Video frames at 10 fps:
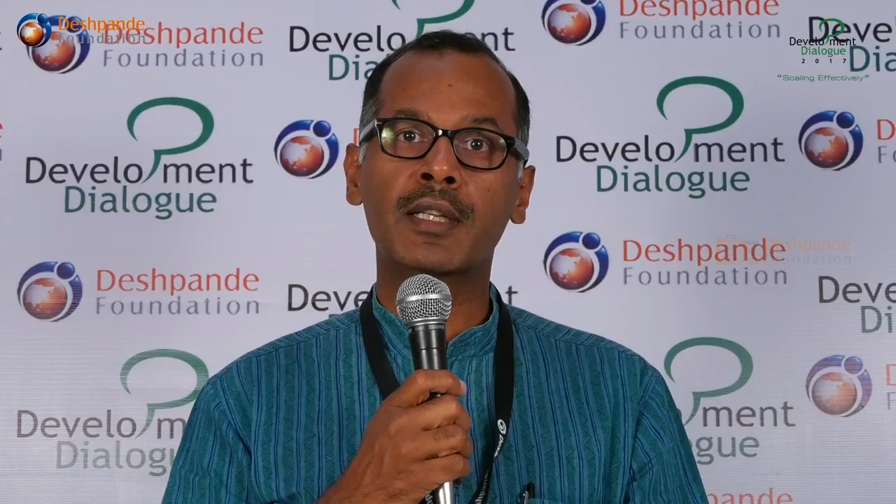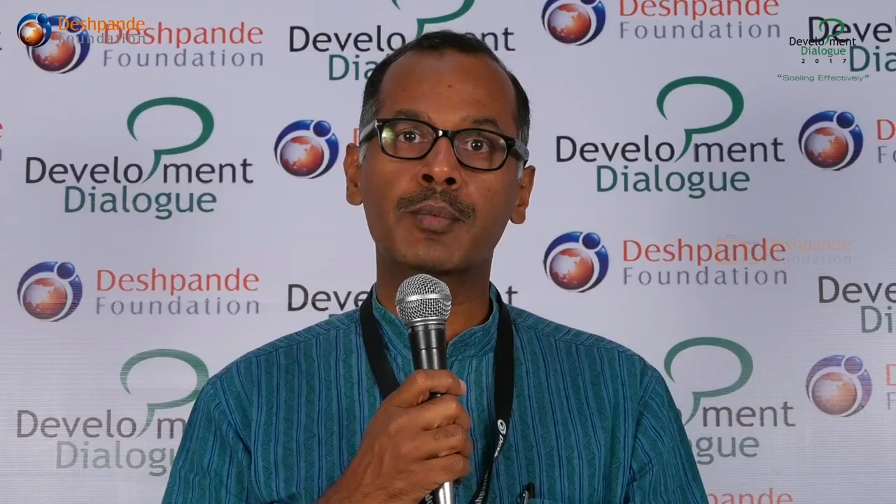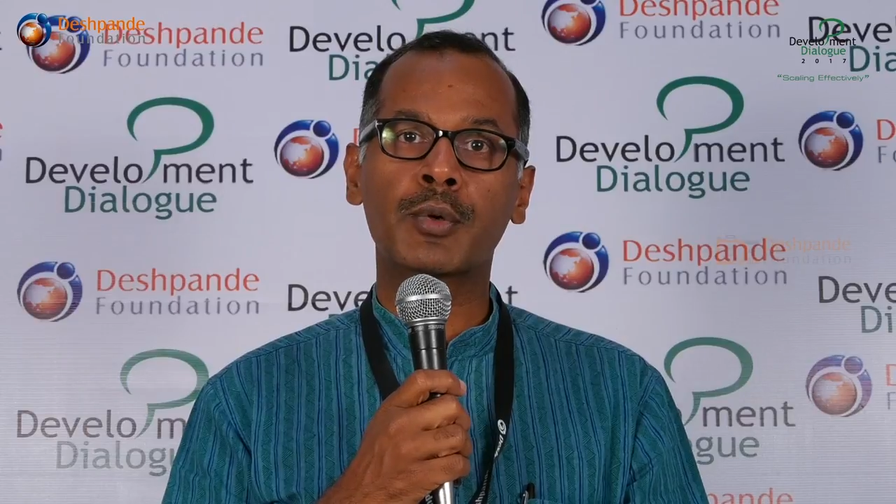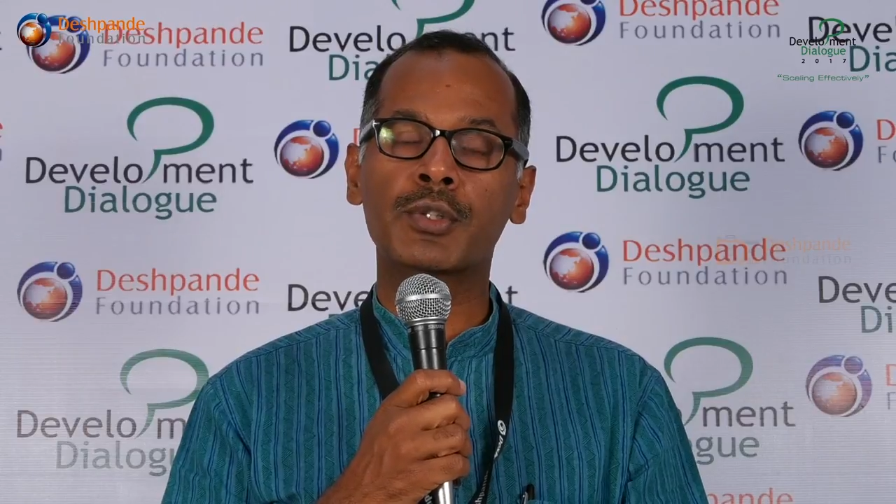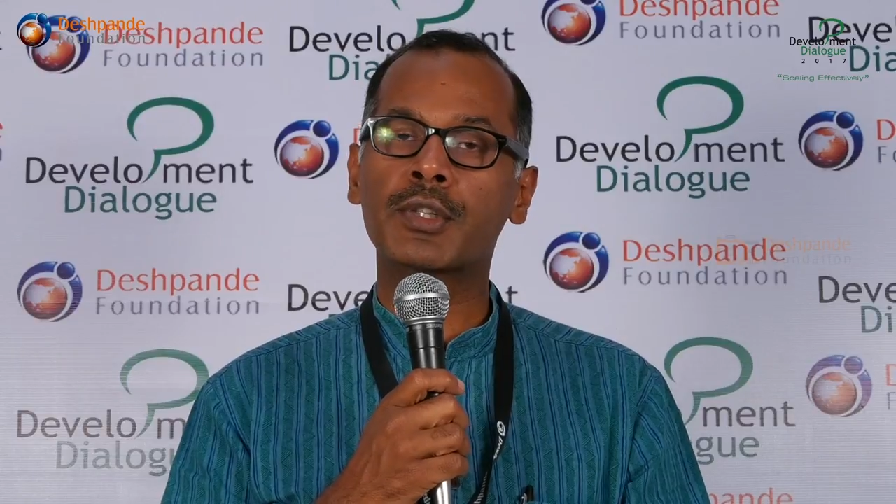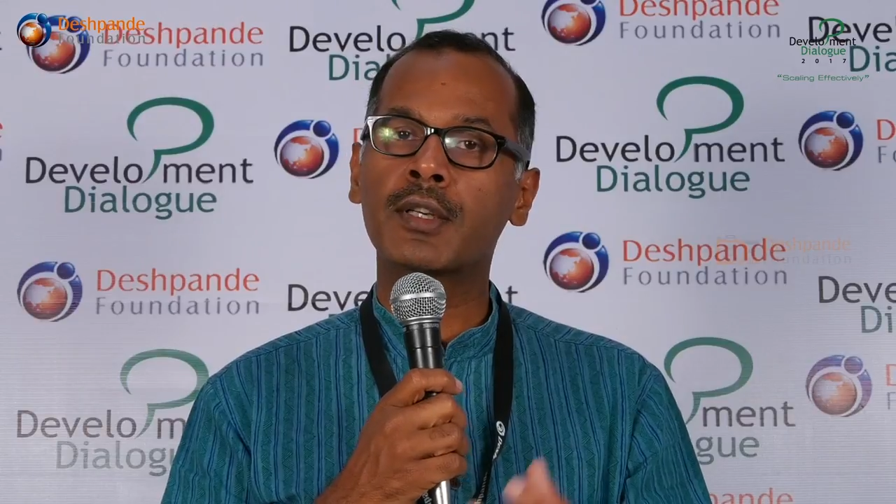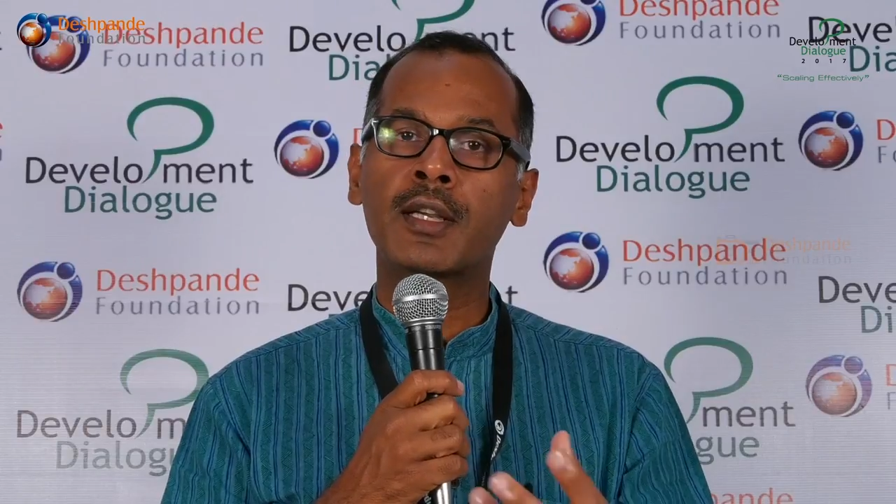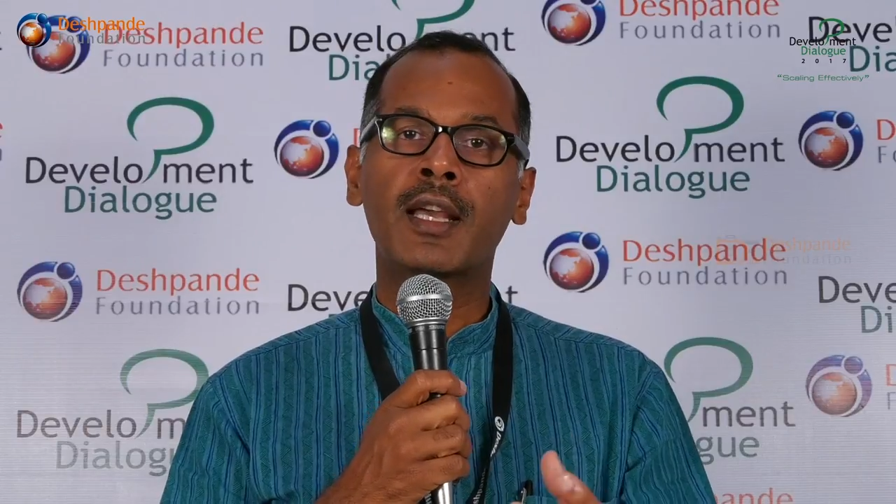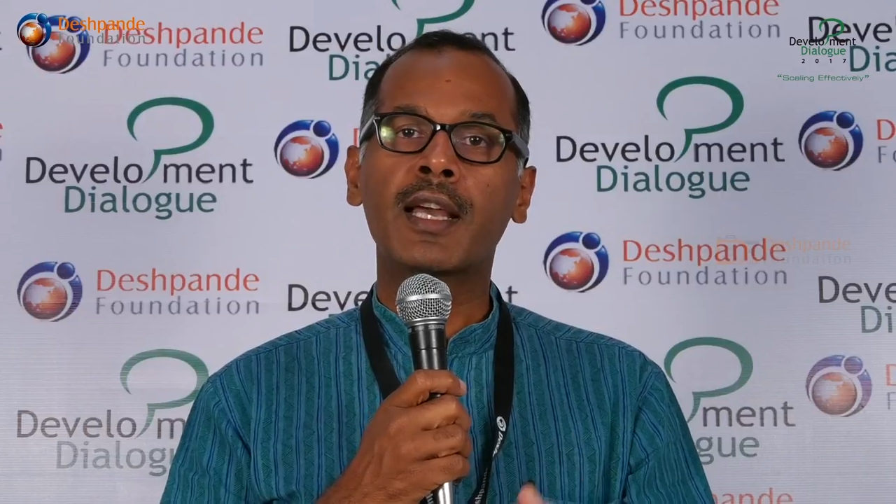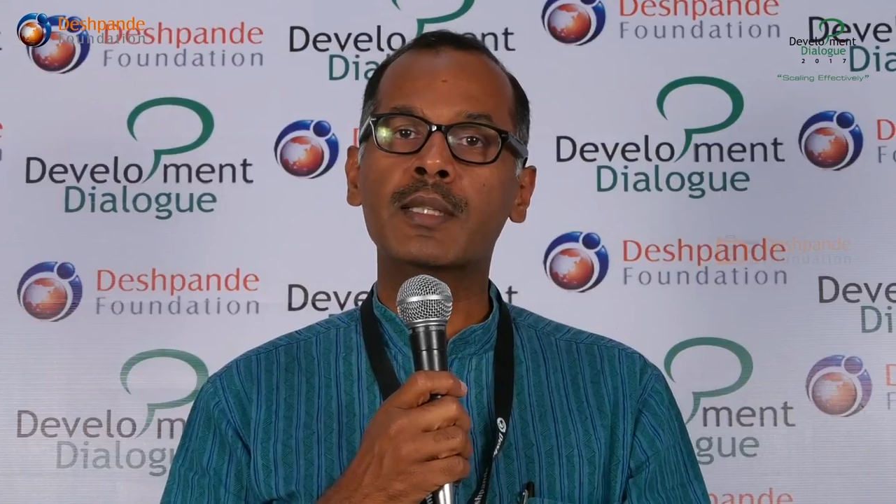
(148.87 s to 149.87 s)
exposure,
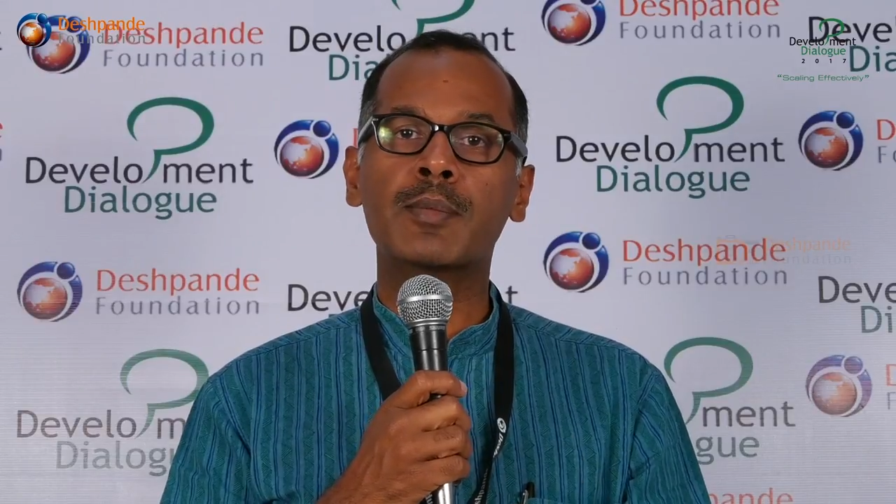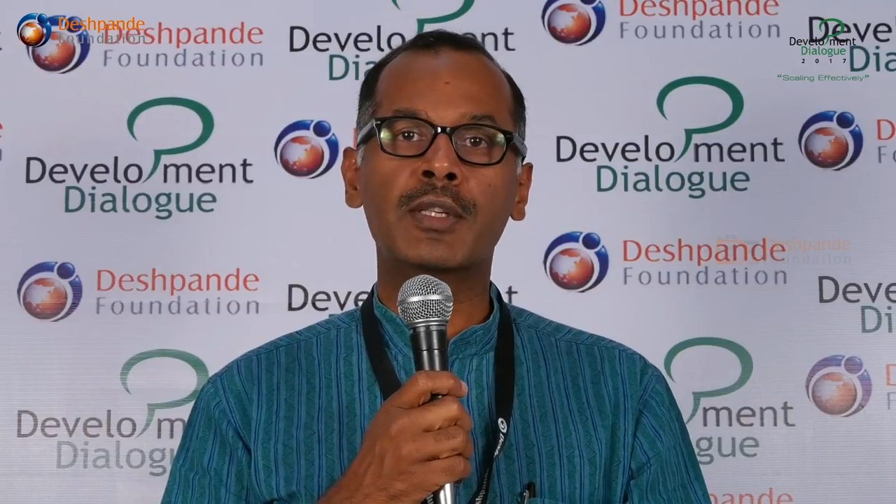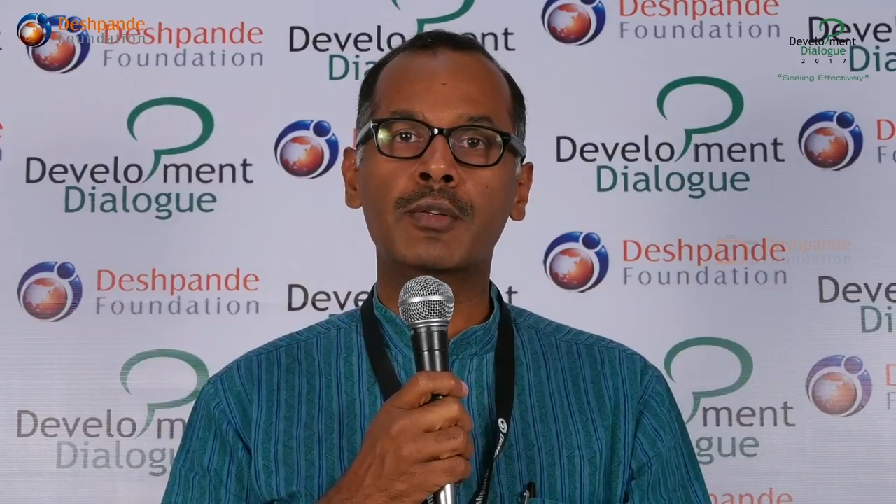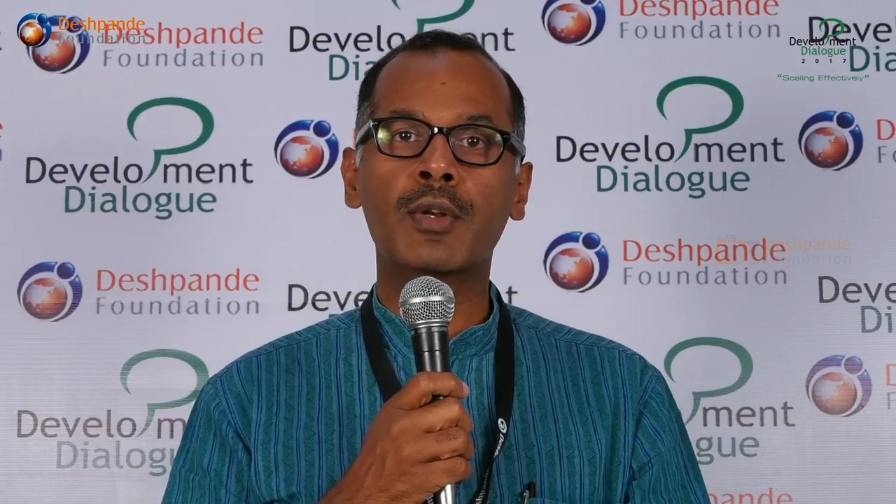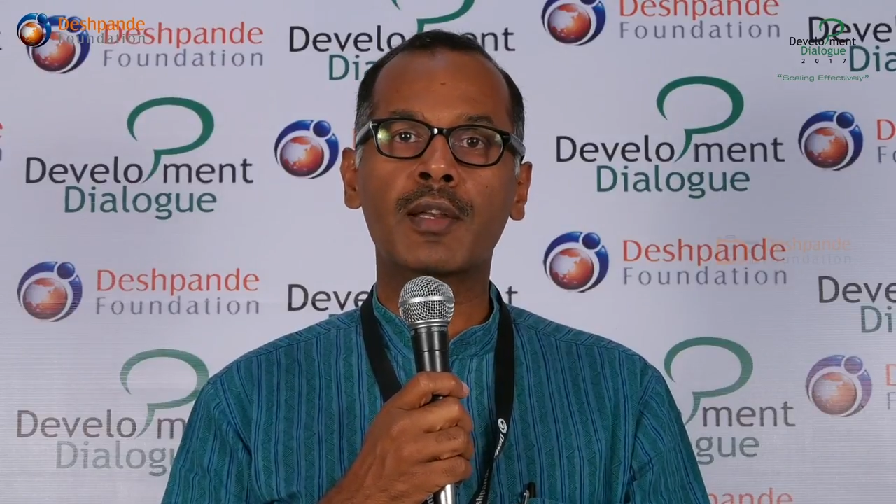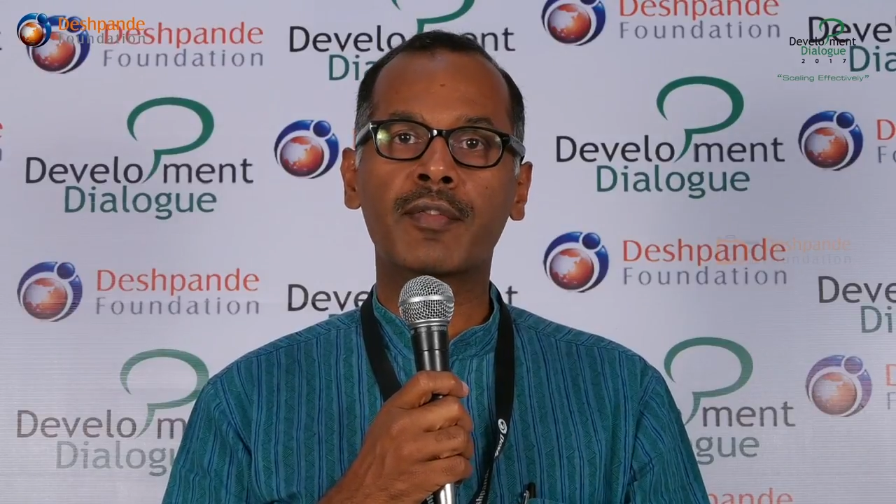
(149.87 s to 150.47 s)
has been truly